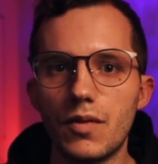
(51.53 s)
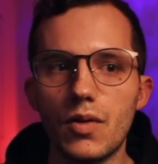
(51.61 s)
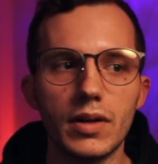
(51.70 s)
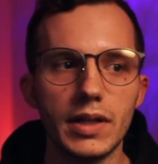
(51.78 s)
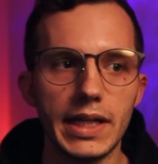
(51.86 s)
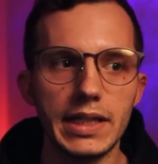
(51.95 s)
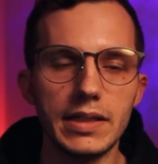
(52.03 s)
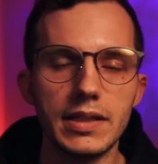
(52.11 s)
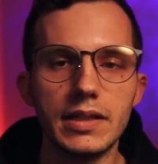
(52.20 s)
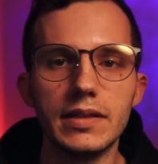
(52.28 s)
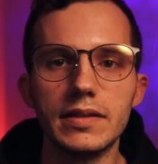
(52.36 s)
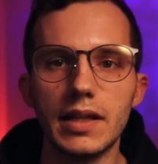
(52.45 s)
for A D
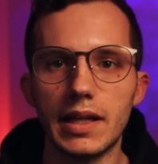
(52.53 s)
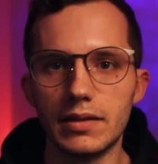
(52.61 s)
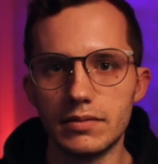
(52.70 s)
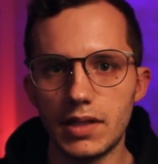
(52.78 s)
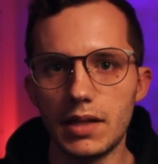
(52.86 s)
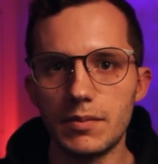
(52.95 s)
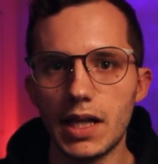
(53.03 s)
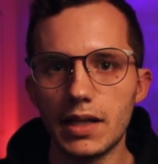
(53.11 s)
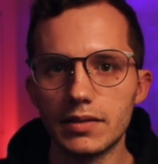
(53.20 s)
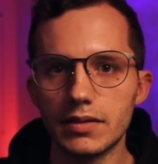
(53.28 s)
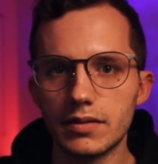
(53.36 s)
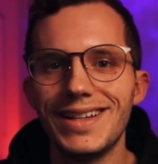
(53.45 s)
Ts and type
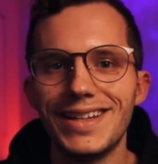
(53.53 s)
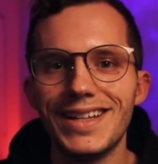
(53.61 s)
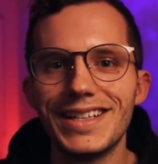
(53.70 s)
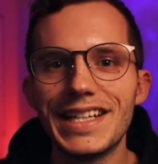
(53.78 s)
classes.